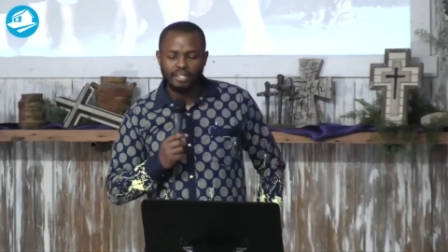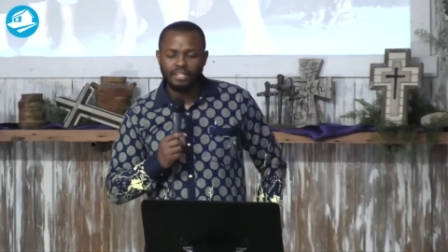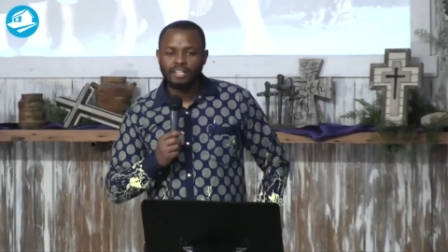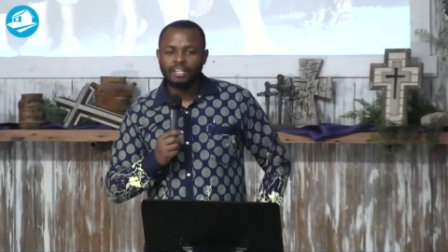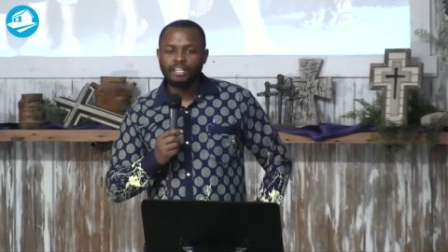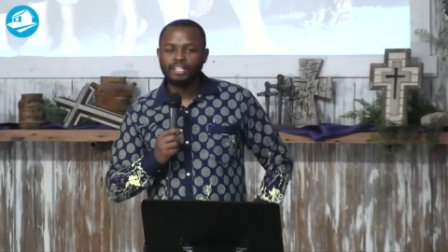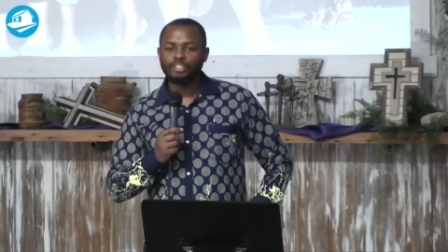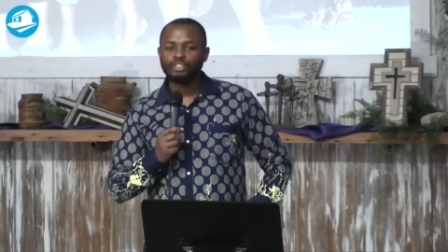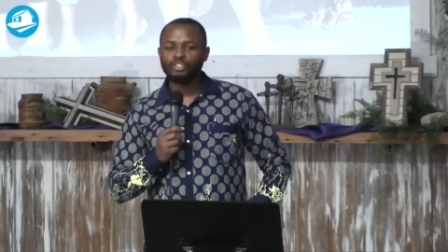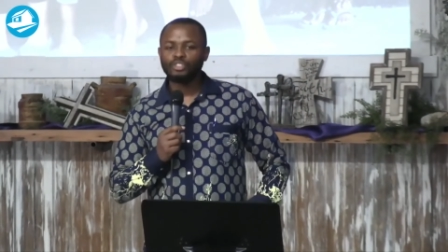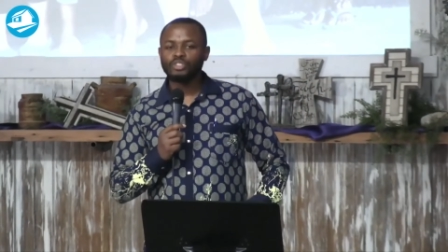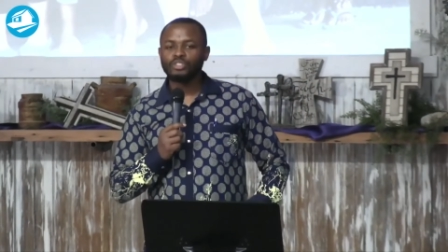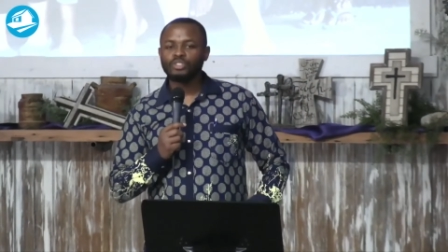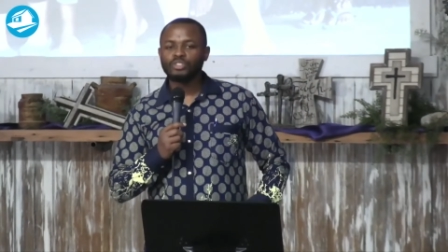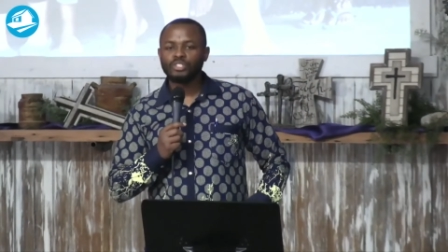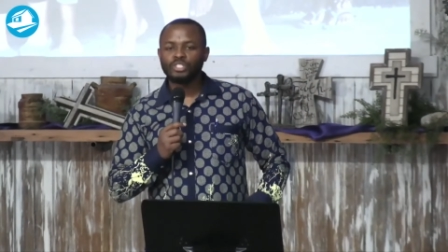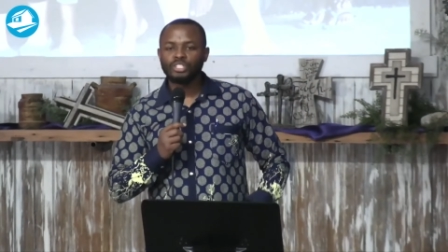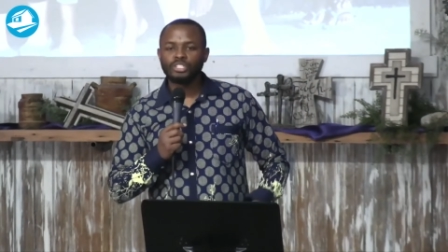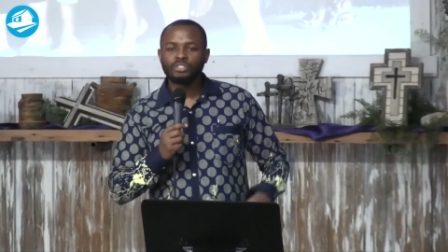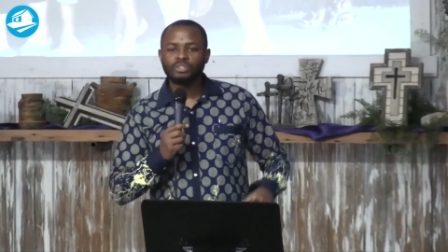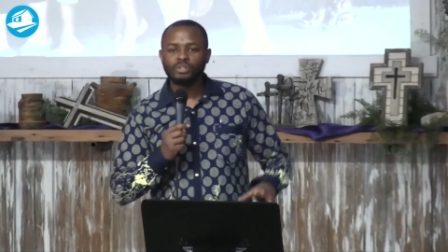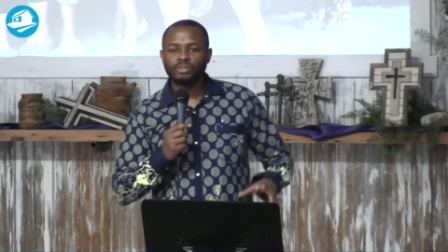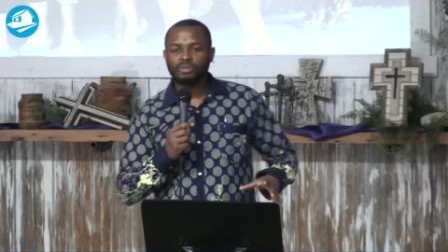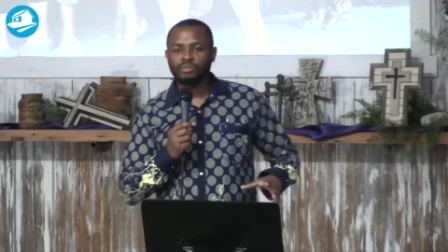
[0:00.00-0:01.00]
He,
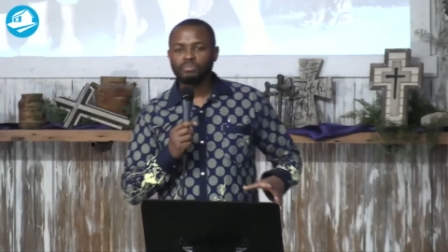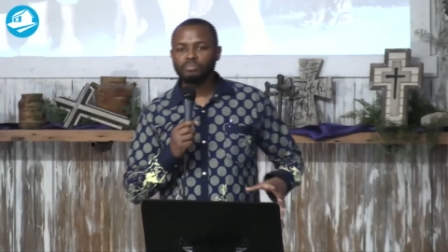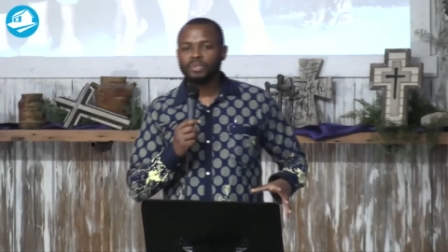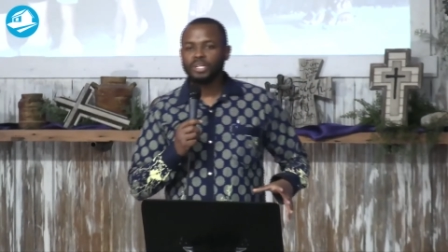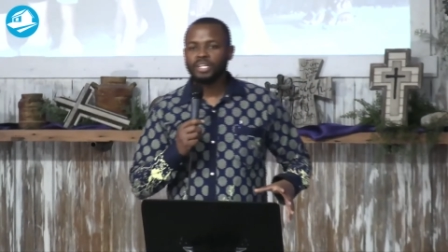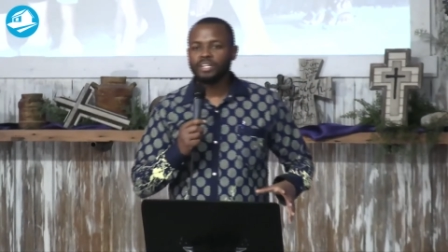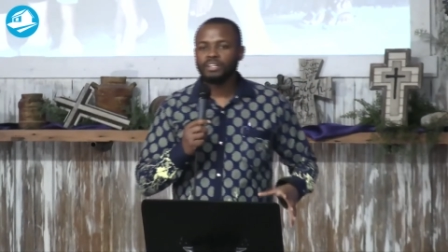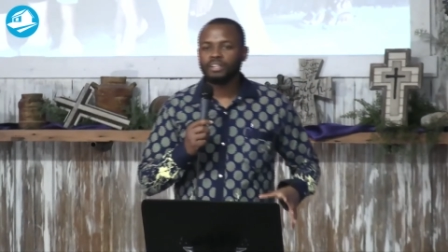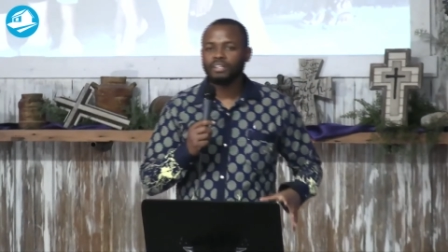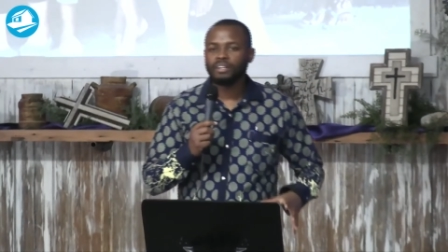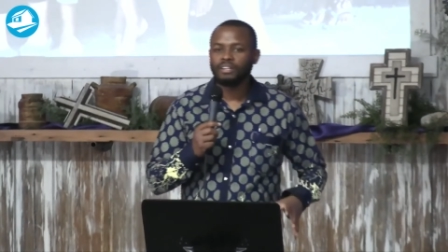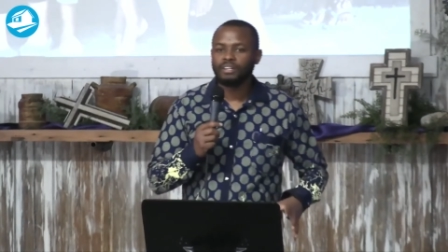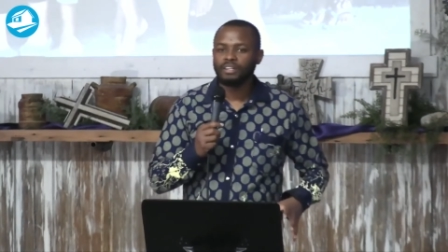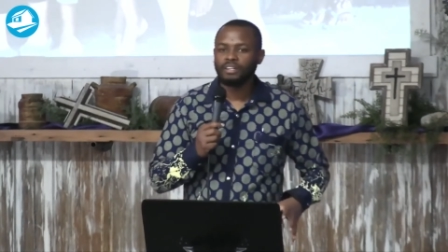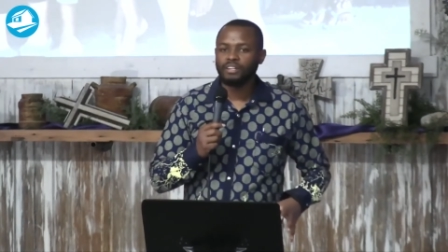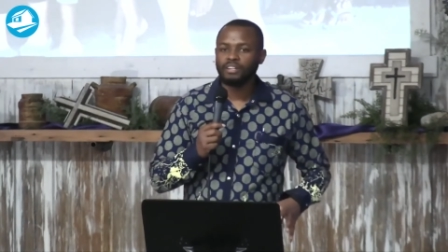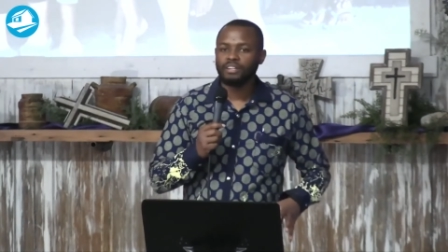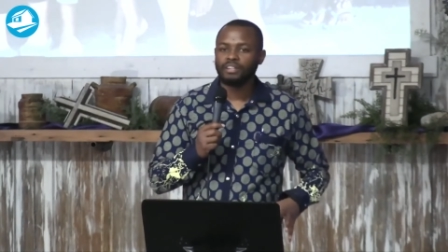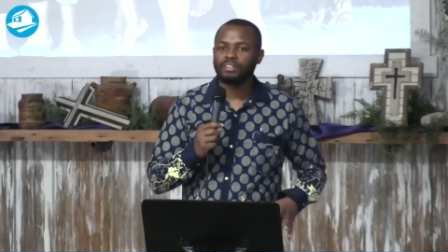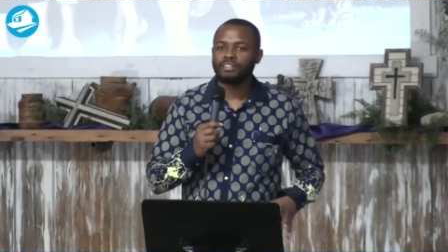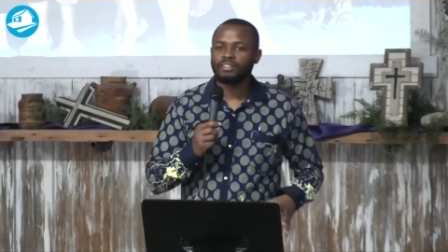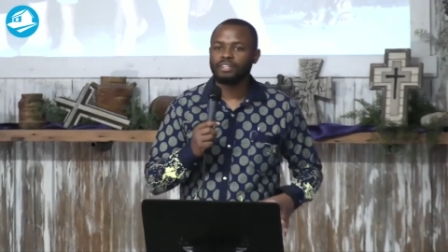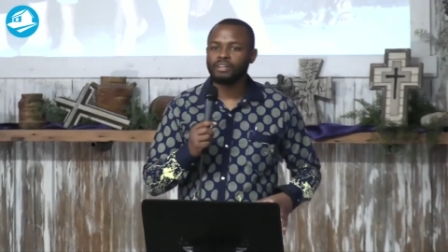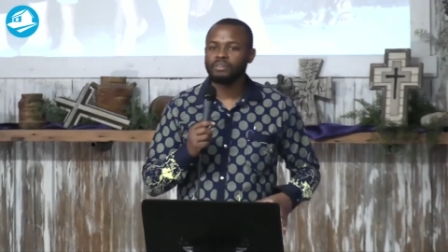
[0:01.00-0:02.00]
she told me,
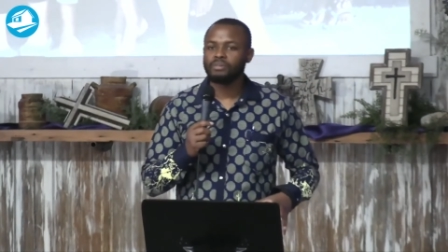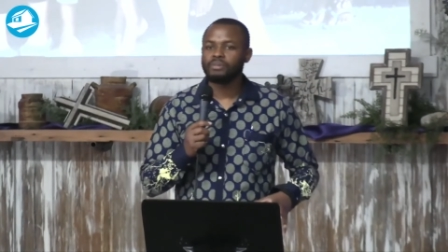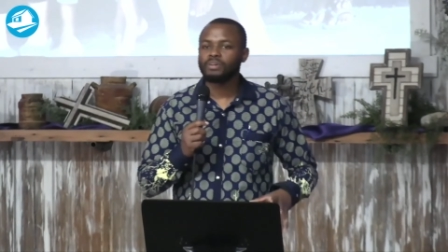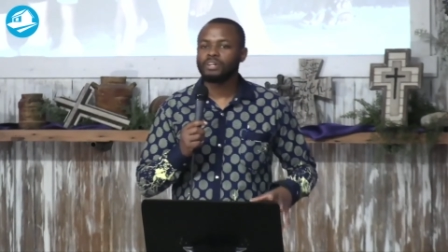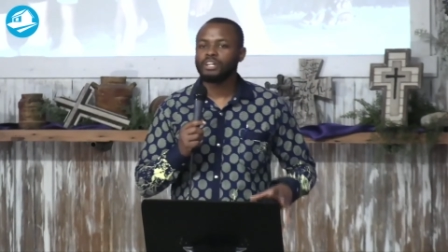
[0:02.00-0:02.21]
Theo,